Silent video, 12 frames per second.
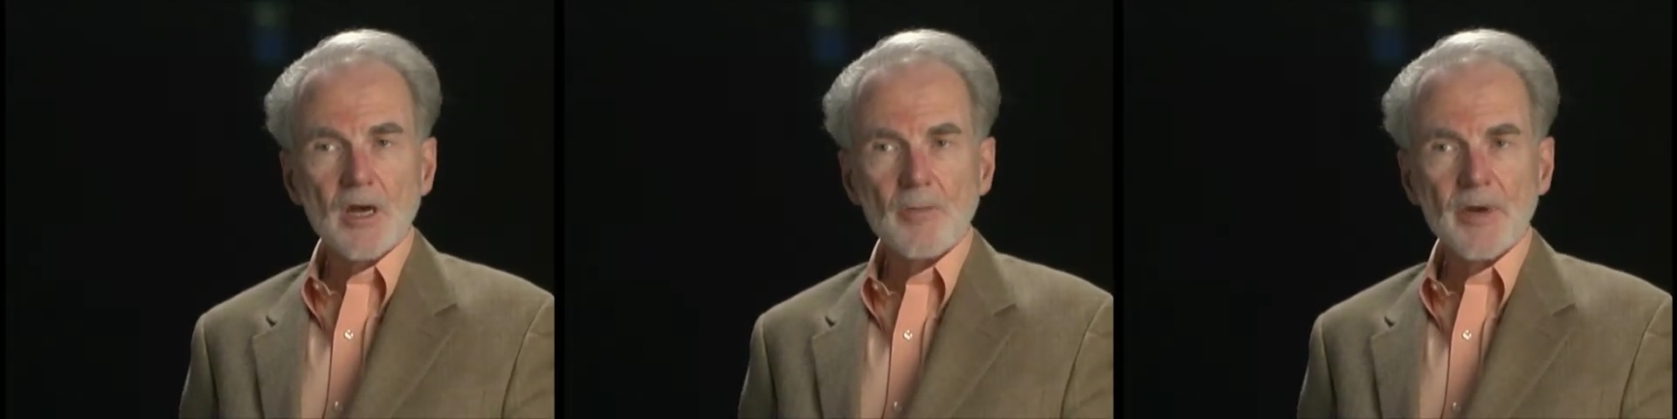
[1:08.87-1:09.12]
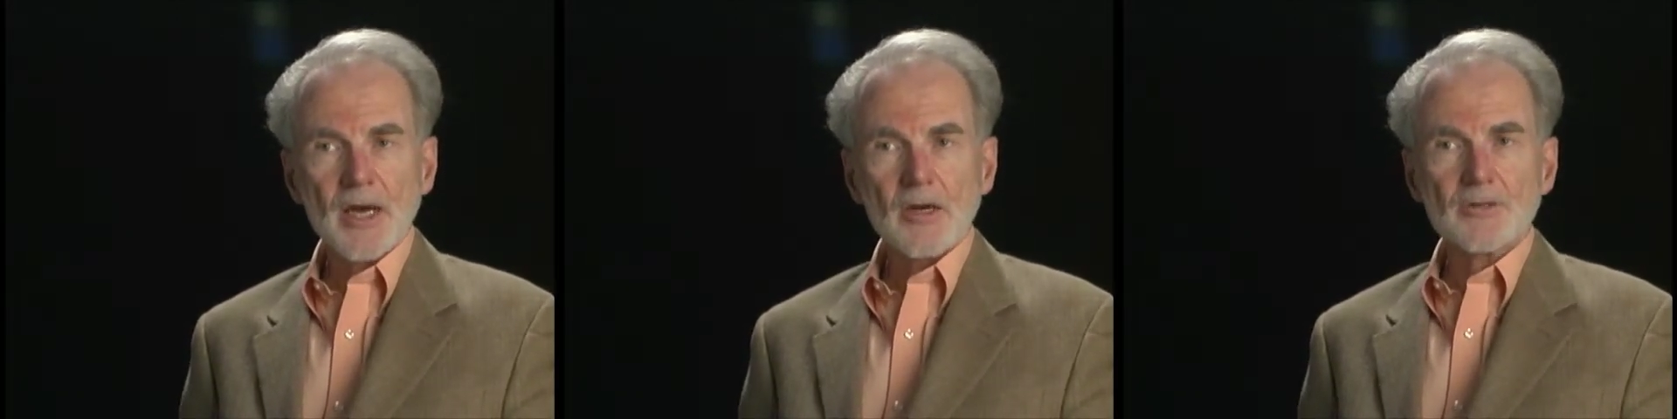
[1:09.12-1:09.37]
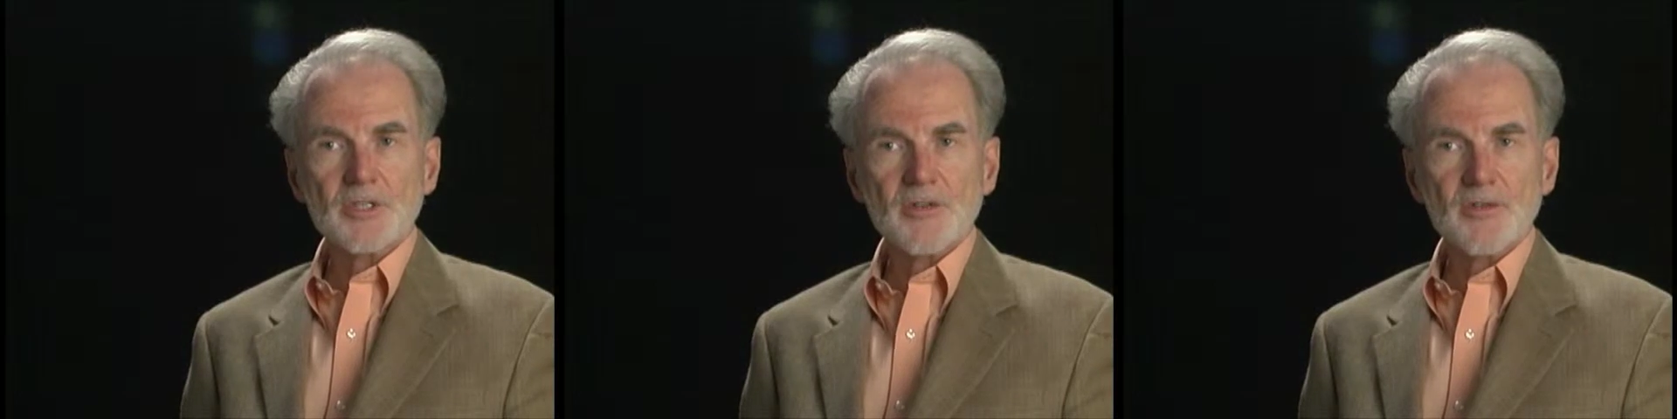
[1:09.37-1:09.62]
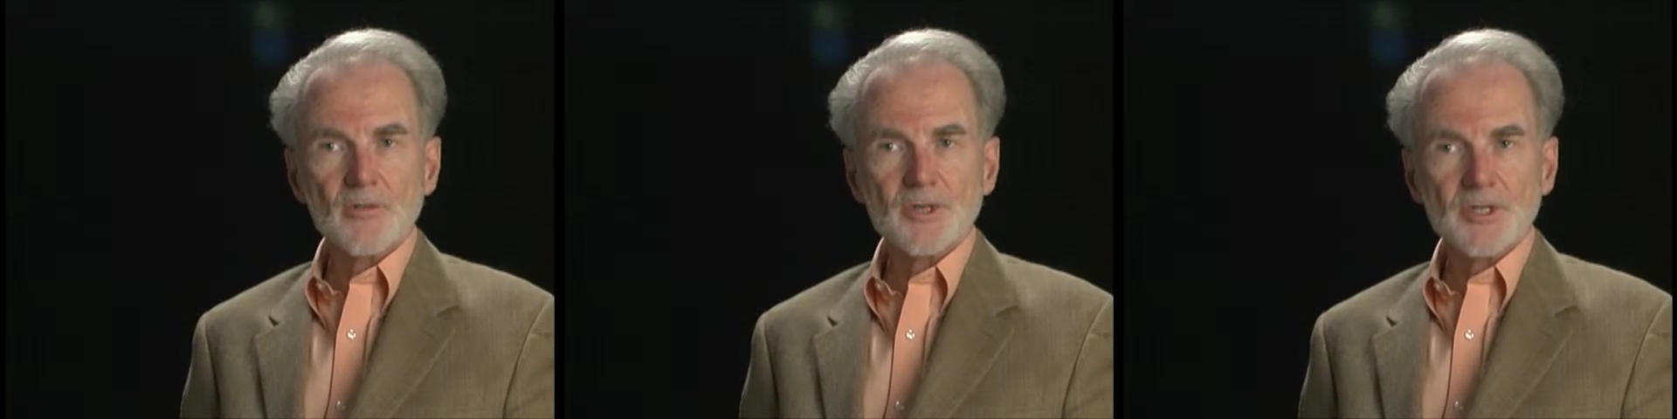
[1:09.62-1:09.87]
about
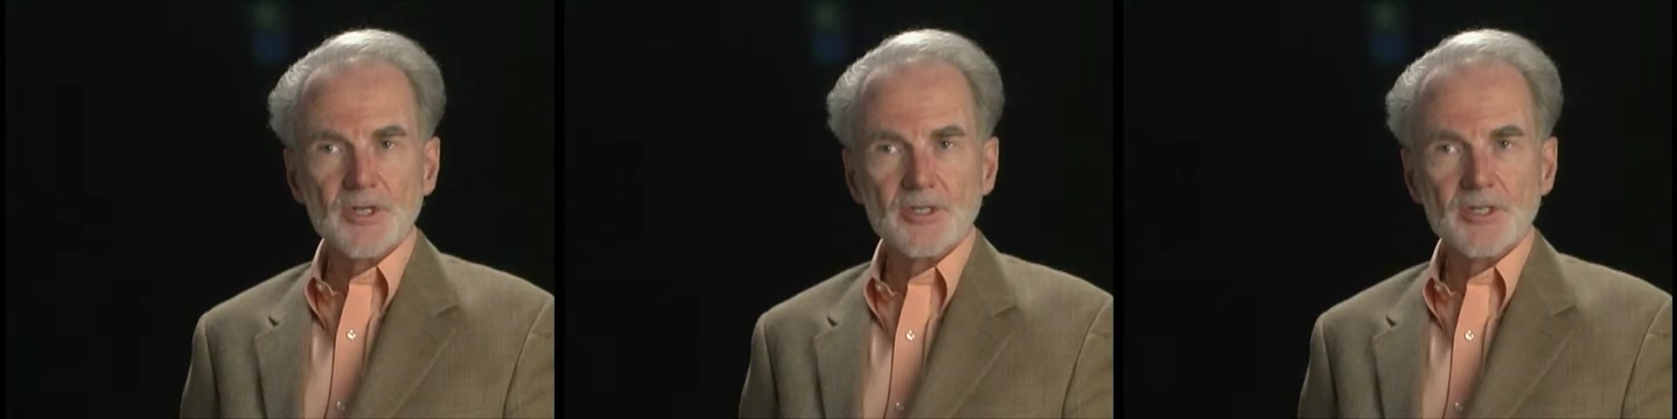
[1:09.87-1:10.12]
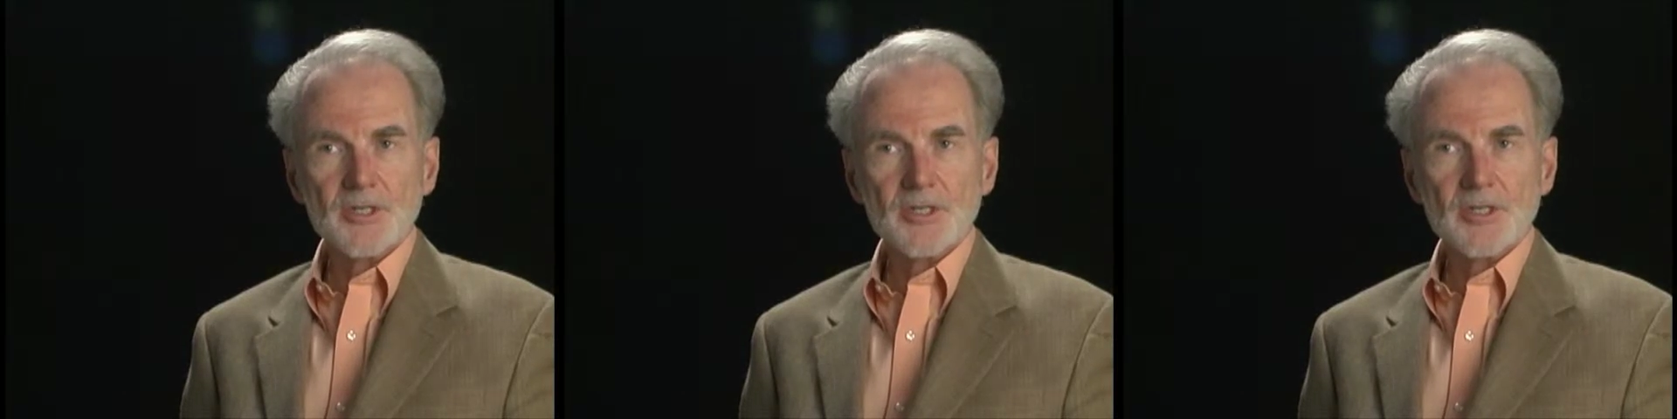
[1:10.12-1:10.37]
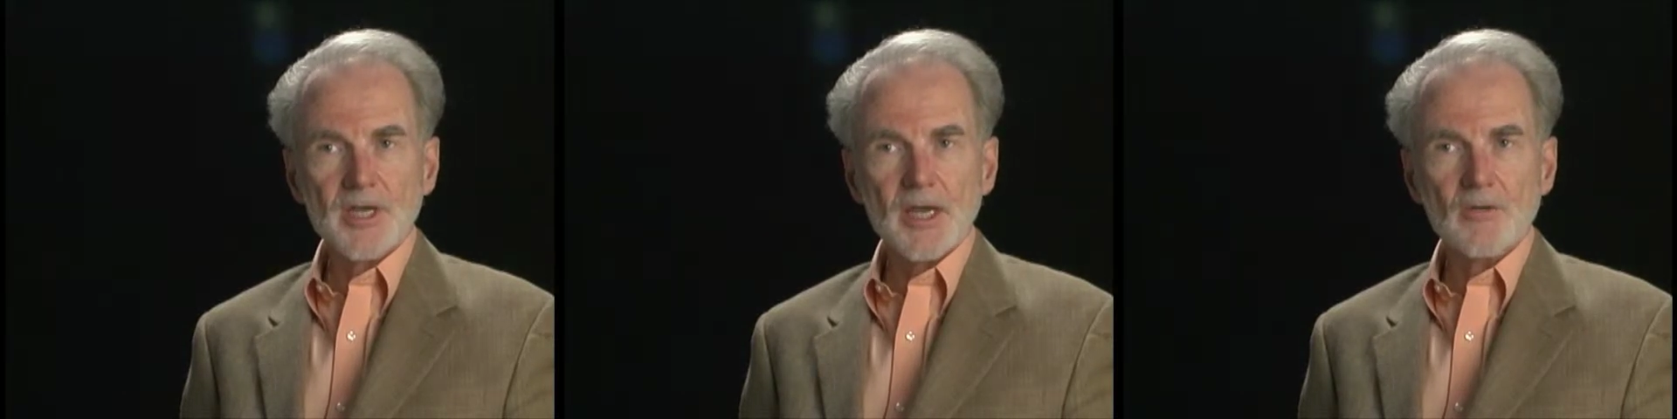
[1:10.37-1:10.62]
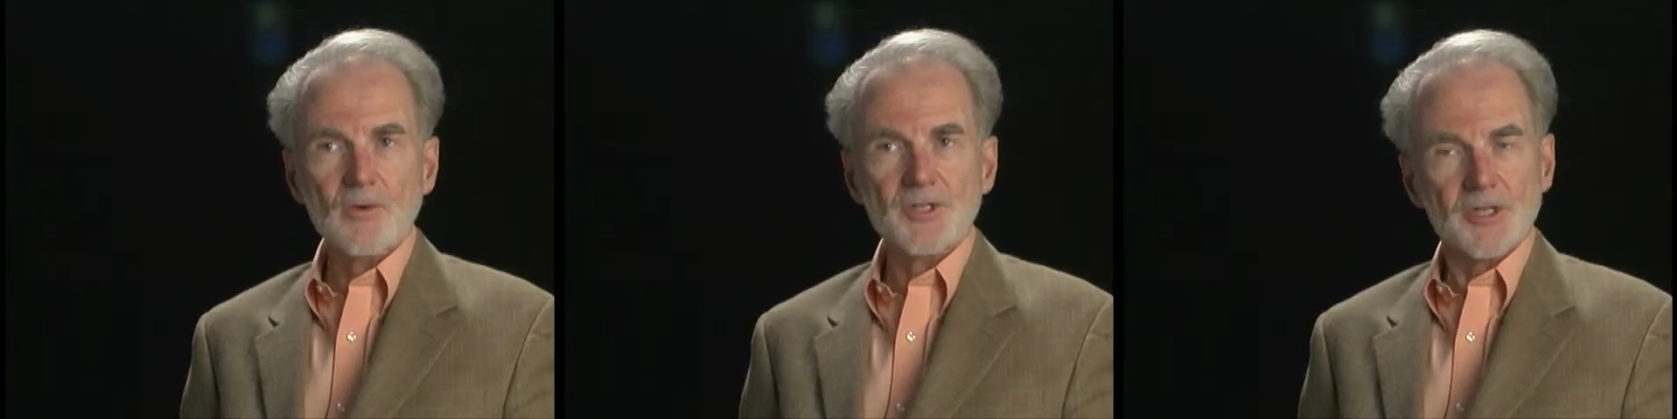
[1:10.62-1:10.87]
civil resistance
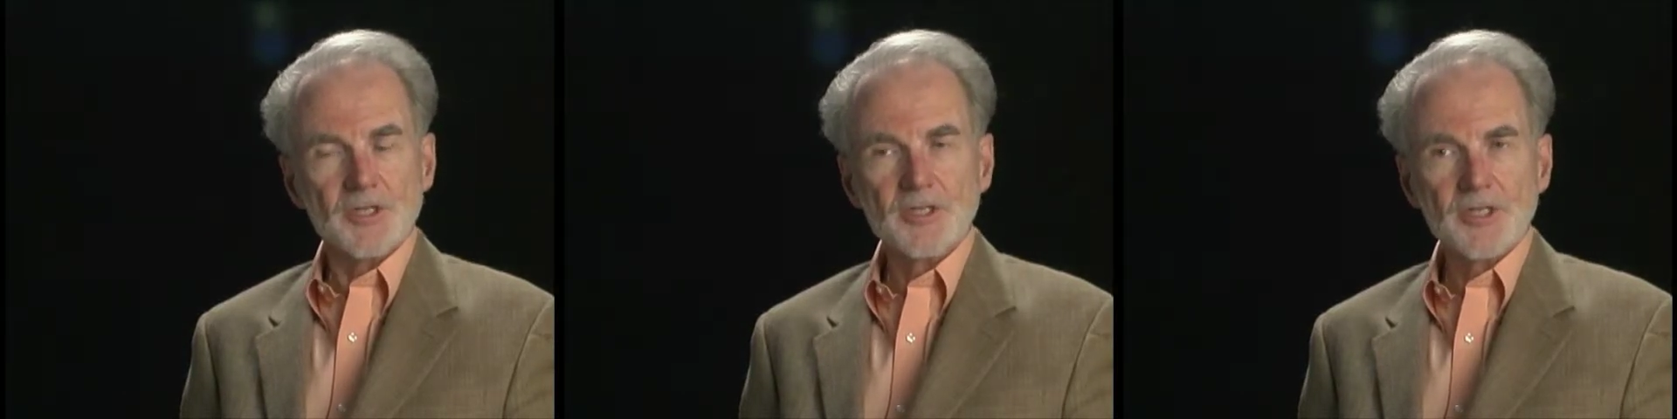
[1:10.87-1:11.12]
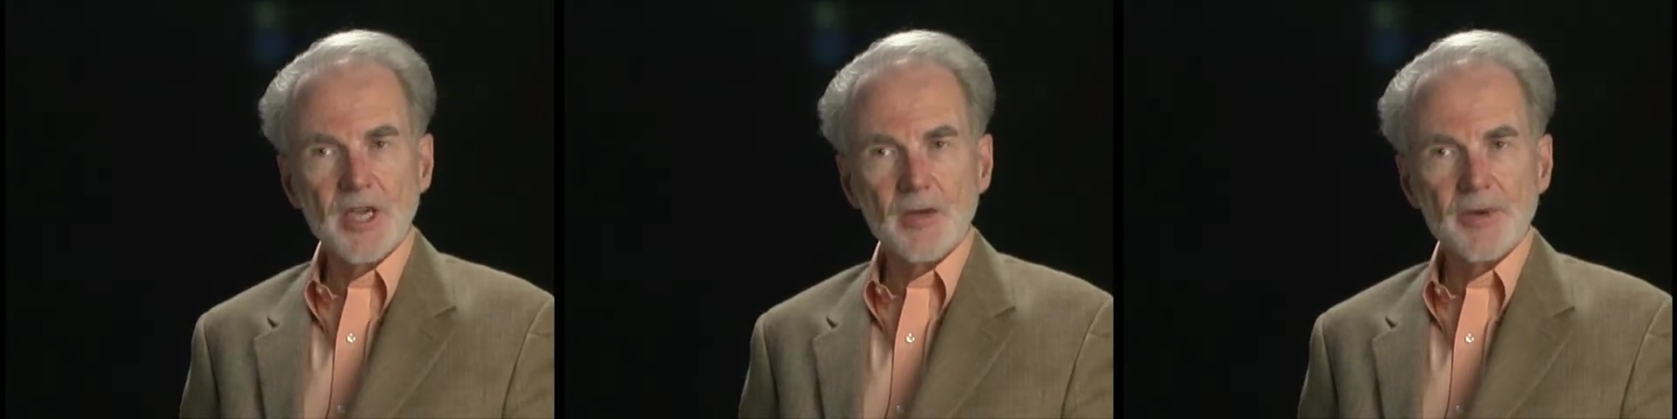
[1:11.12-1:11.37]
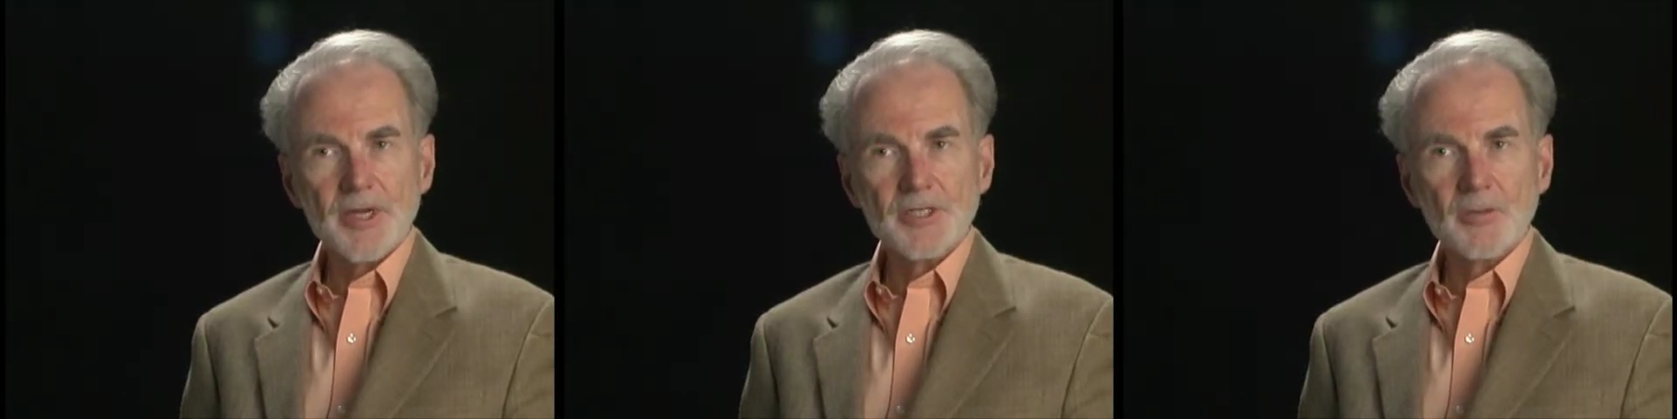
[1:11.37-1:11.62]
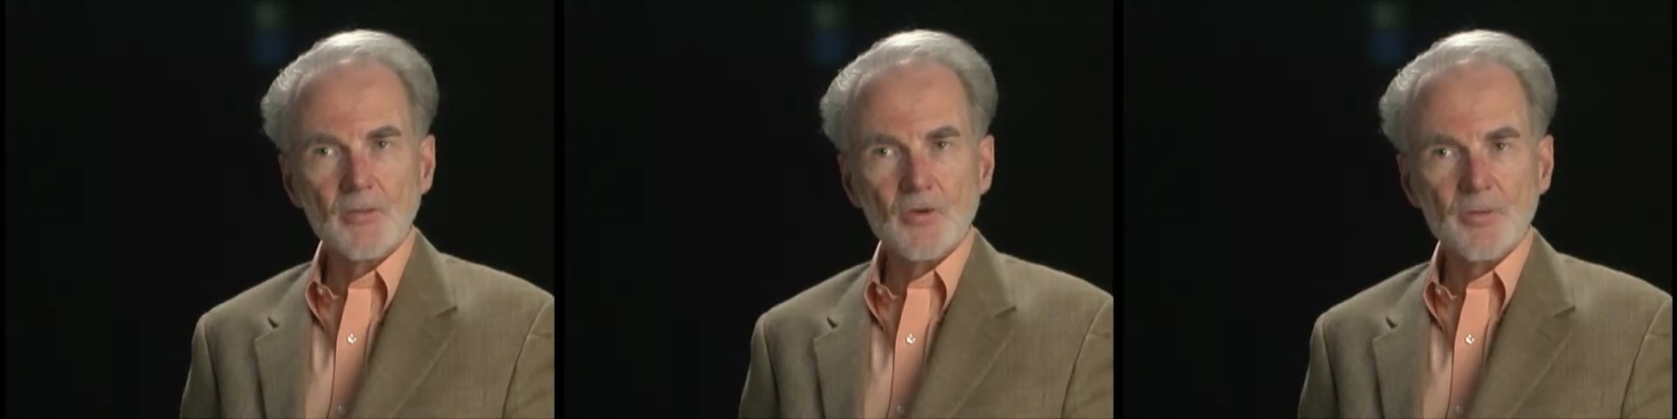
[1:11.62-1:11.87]
and resistance
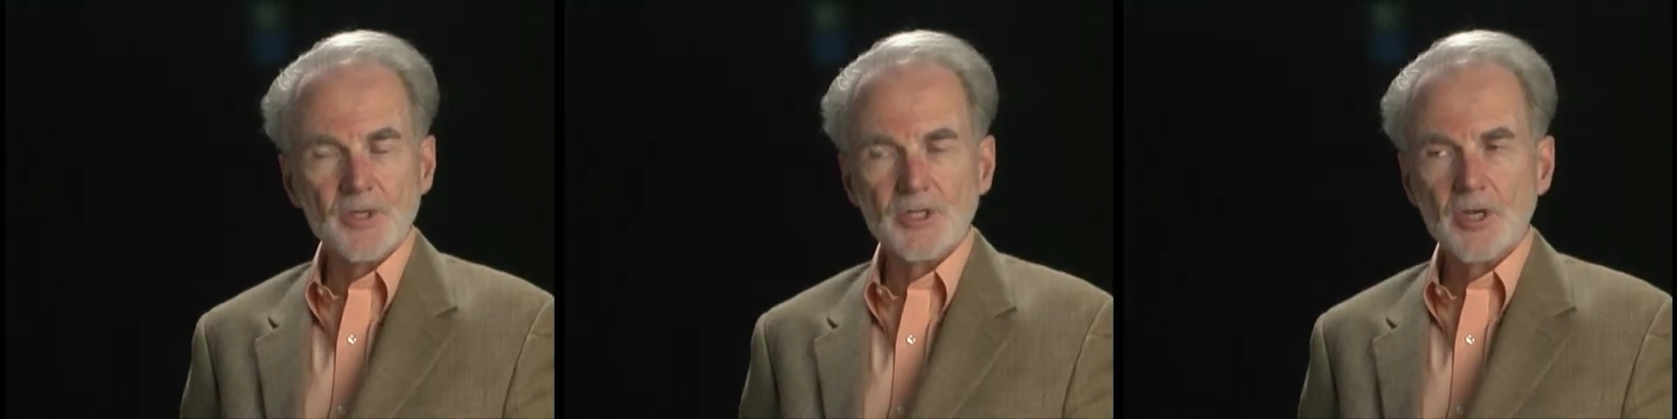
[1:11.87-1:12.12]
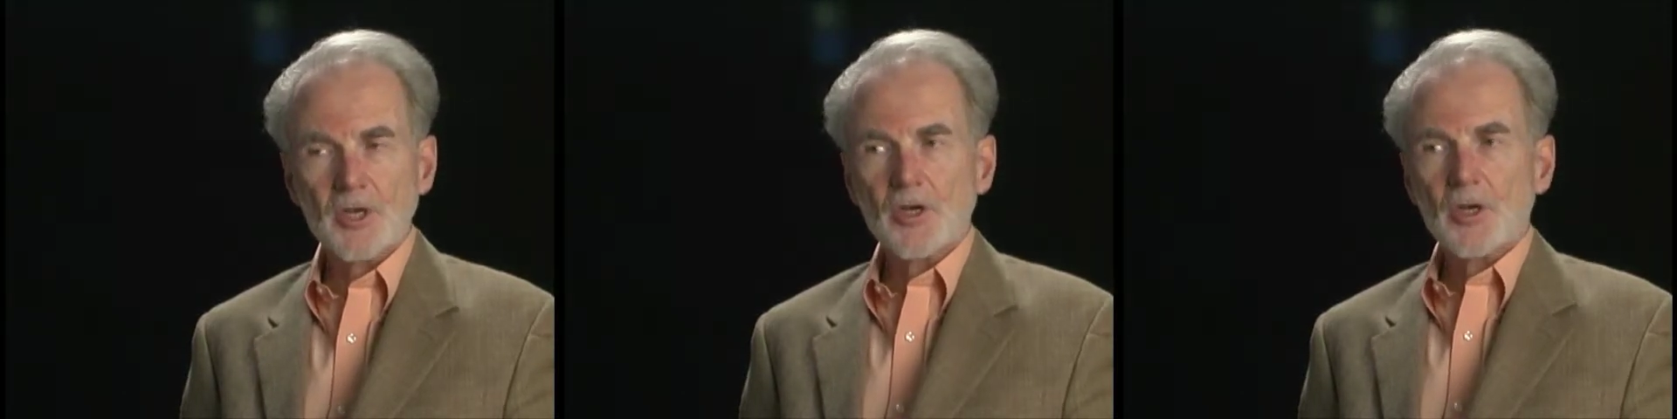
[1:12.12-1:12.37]
campaigns and movements